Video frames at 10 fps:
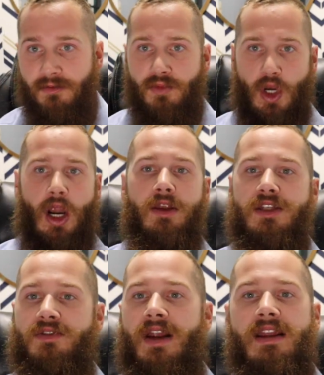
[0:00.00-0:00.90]

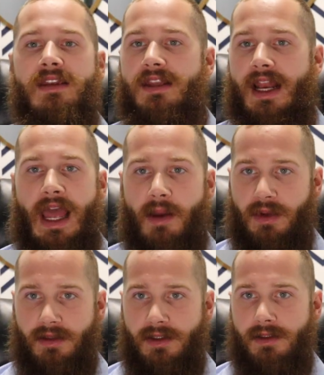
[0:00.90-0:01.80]
regardless of anything that
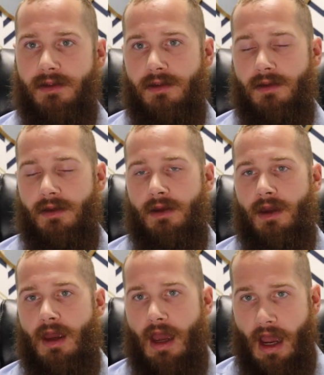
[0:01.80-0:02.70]
happens,
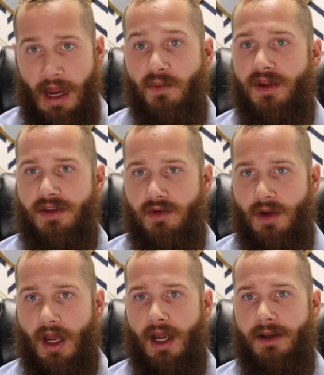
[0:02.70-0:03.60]
I'm with you,
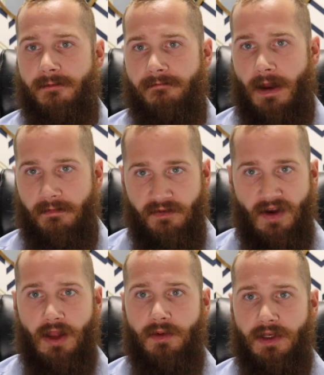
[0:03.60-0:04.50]
God. I'm
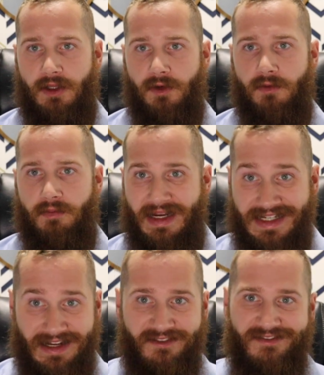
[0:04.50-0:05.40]
following you
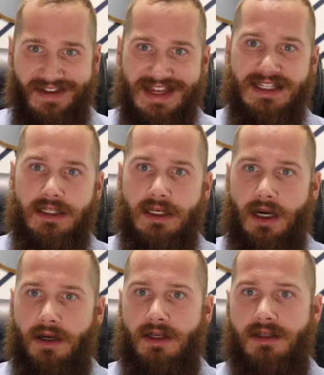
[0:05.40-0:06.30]
because I've faced the
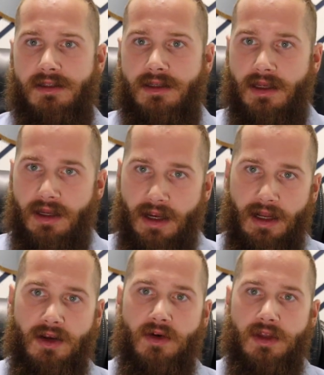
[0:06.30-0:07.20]
darkness and
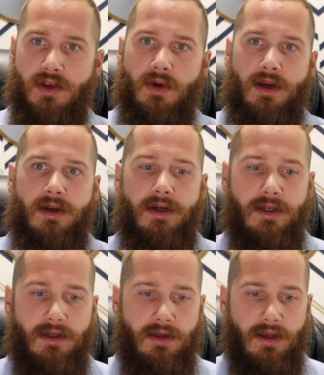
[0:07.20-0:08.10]
I know that you are
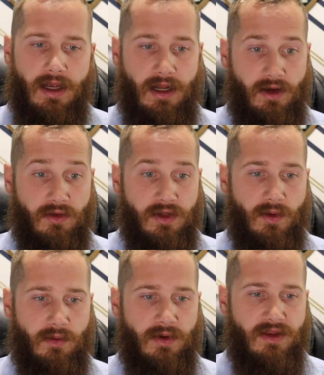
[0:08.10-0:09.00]
good and I know that you
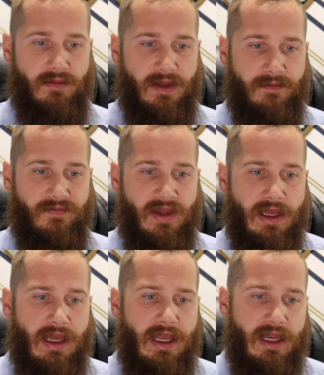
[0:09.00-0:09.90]
are with me.
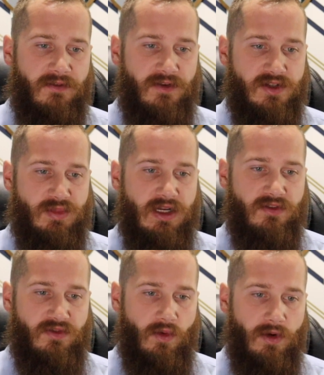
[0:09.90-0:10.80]
In 1 Peter
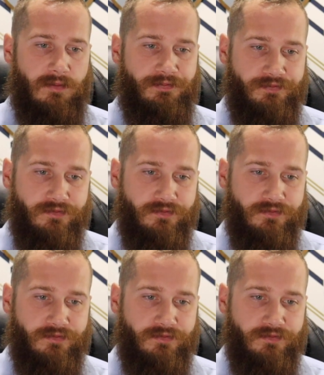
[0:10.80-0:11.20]
4,